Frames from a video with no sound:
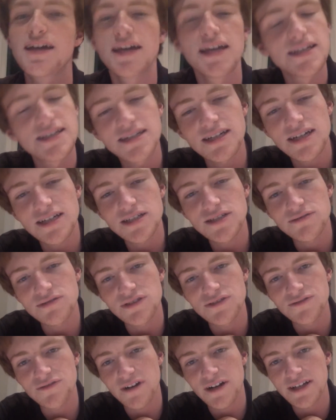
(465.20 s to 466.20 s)
He's nice to
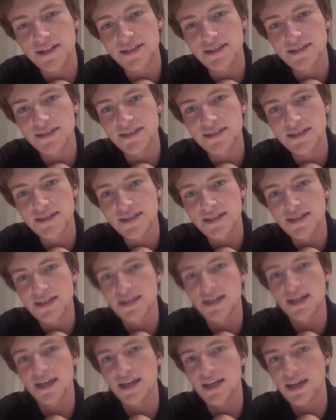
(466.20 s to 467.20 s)
his friends.
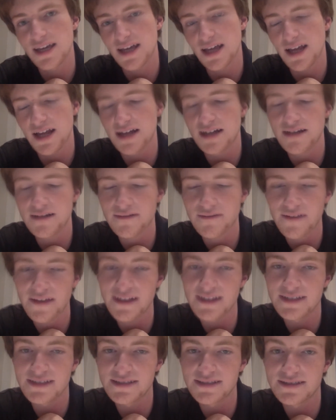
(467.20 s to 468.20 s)
He
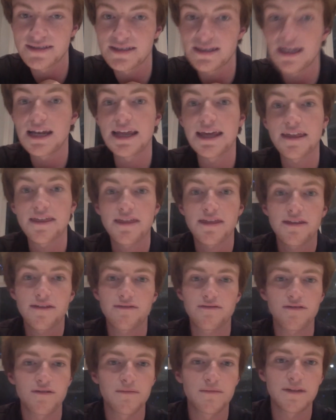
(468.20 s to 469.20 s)
defends Leith
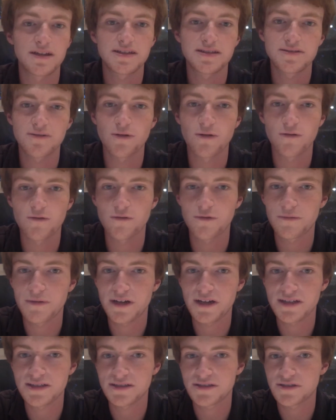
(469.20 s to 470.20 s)
from this awful
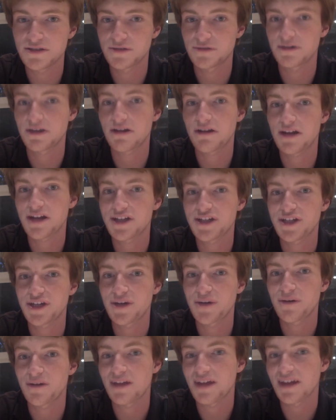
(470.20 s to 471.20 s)
person who we don't actually
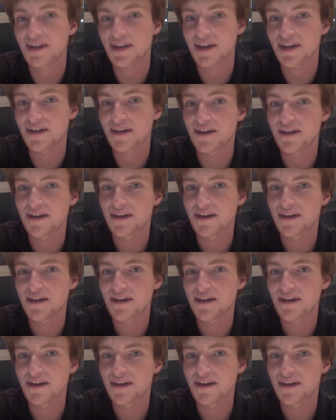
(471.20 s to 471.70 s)
know what they did